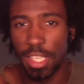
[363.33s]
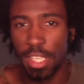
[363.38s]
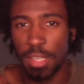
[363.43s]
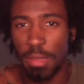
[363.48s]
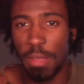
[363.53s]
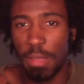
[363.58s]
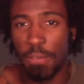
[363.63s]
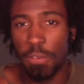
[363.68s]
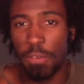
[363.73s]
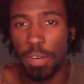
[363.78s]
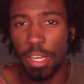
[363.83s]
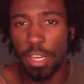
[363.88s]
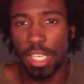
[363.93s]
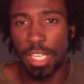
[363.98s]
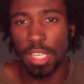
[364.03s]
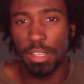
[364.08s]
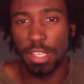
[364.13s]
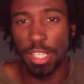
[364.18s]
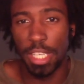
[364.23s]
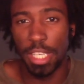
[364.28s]
before you
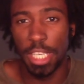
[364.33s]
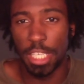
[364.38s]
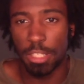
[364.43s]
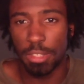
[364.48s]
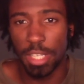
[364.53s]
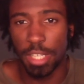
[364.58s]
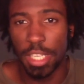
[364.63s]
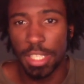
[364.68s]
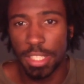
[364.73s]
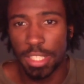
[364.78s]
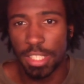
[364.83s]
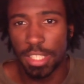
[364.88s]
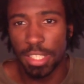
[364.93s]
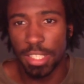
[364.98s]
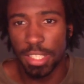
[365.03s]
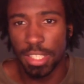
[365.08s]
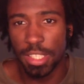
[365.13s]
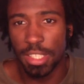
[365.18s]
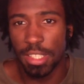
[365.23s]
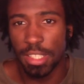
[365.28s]
know it, he creates
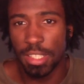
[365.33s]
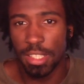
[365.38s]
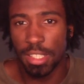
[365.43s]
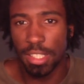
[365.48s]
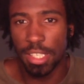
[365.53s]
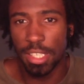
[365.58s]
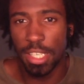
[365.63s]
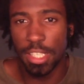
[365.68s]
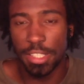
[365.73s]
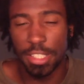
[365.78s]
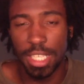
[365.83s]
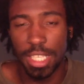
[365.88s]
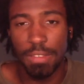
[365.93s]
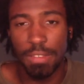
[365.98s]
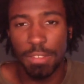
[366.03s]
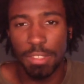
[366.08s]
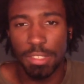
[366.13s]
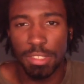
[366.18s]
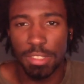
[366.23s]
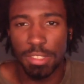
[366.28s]
a
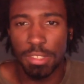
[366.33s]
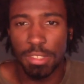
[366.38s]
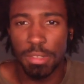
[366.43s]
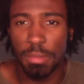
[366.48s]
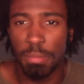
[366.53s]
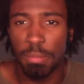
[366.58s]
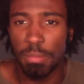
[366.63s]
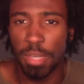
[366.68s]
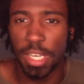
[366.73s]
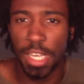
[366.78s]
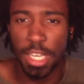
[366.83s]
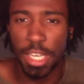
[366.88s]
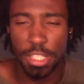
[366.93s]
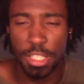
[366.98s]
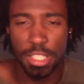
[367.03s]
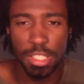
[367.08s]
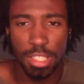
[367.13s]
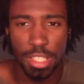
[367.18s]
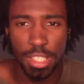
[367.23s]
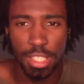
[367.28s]
shovel by
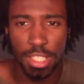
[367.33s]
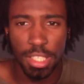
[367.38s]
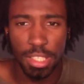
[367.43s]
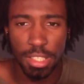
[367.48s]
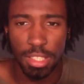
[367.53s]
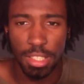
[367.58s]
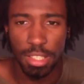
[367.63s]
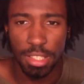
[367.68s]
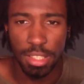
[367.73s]
actually